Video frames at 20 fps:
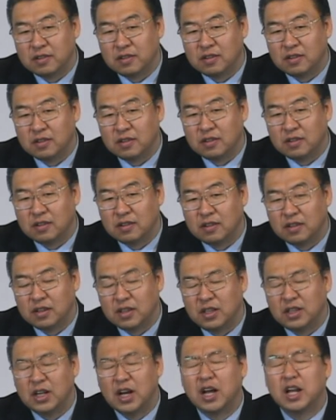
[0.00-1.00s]
and
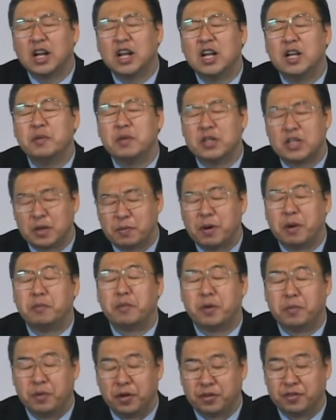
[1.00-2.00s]
the dead
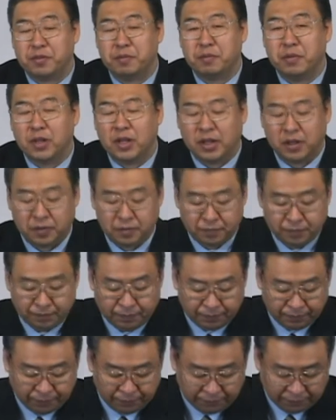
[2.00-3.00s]
animal was to
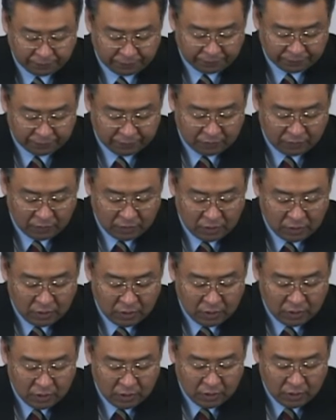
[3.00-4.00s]
be shared
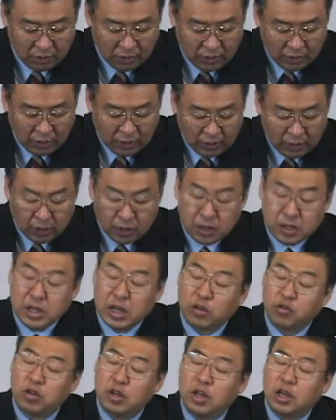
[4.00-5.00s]
between the
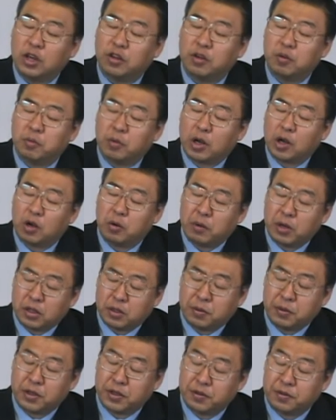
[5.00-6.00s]
owners.
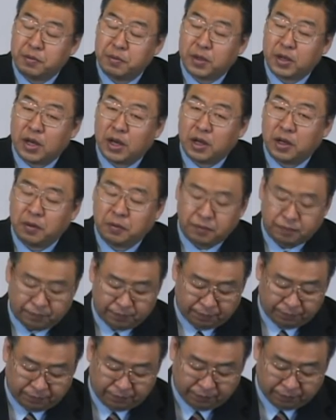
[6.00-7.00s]

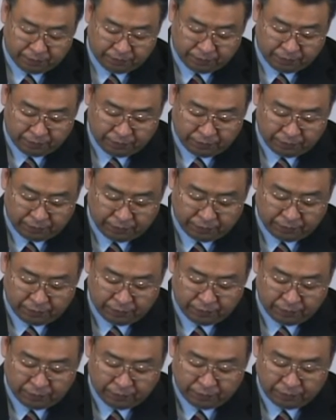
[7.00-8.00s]
However, if
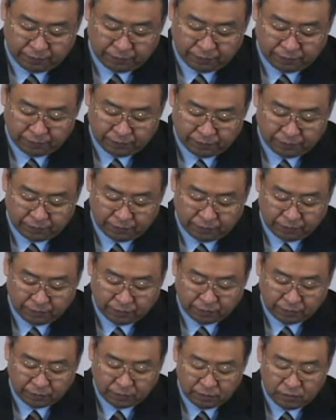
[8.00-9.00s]
a bull
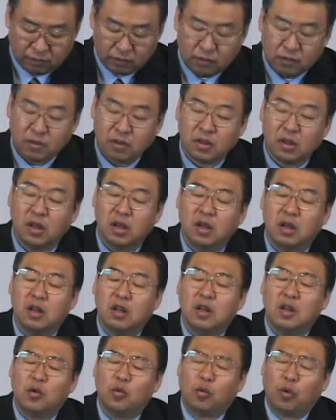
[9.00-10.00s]
had the
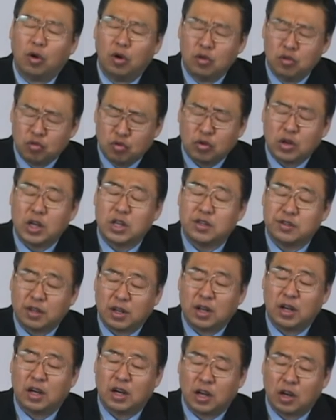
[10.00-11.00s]
habit of
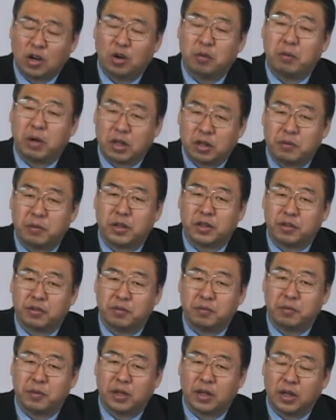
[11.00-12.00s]
goring in the
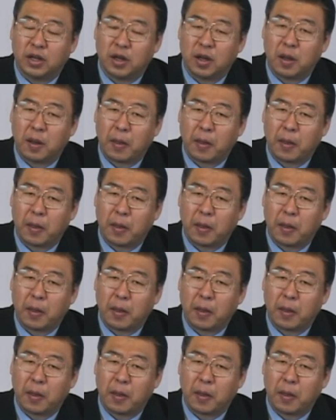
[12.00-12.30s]
past,